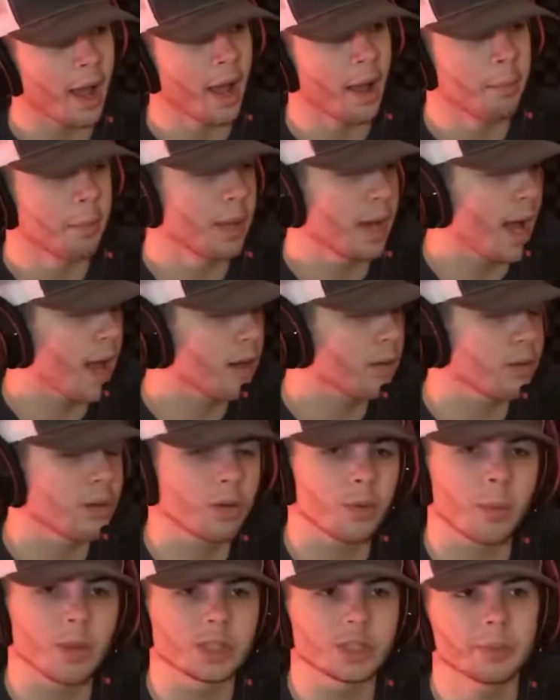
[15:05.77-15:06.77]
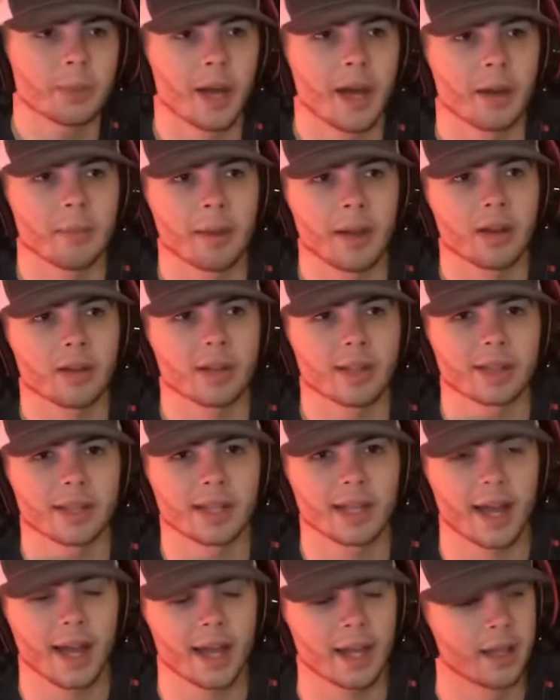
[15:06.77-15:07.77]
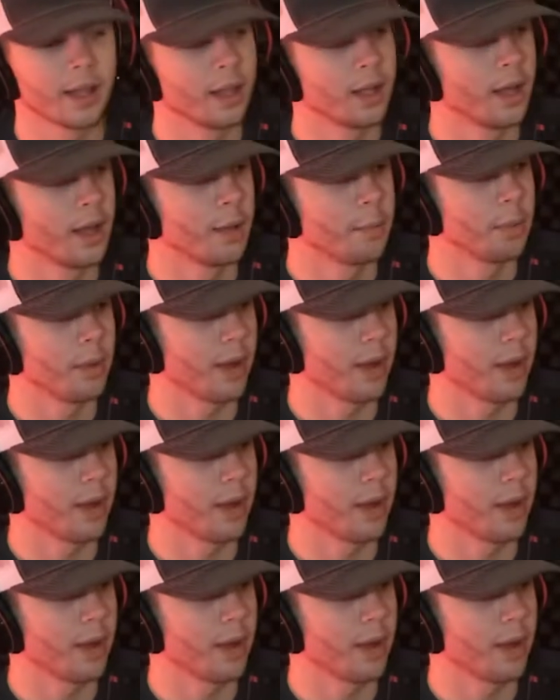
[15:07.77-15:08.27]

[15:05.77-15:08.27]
mean, I don't know much about him. I don't like the guy. But